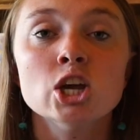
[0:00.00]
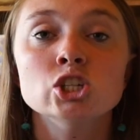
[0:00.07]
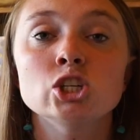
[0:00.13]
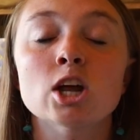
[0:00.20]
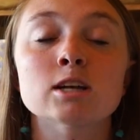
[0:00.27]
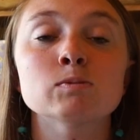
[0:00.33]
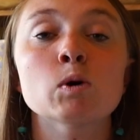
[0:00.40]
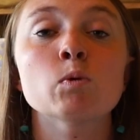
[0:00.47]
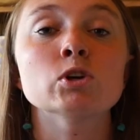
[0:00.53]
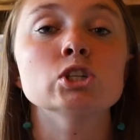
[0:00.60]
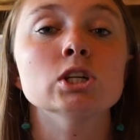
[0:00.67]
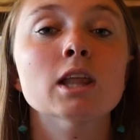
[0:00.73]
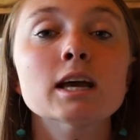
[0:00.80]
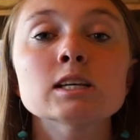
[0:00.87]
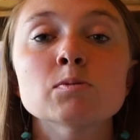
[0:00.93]
She talks about what
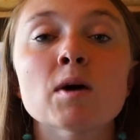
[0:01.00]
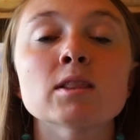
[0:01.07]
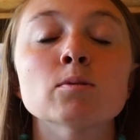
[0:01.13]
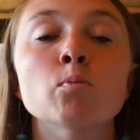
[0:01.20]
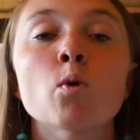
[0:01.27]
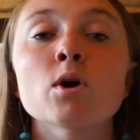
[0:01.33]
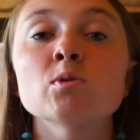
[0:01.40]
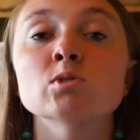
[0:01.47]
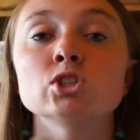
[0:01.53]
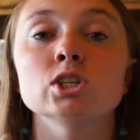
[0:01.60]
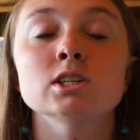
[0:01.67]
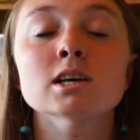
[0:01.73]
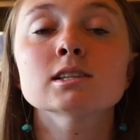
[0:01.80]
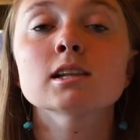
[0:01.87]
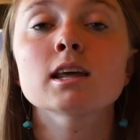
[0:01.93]
she likes about the boy, what she
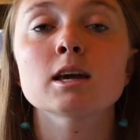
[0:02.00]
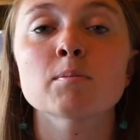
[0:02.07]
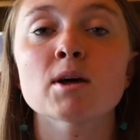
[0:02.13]
doesn't like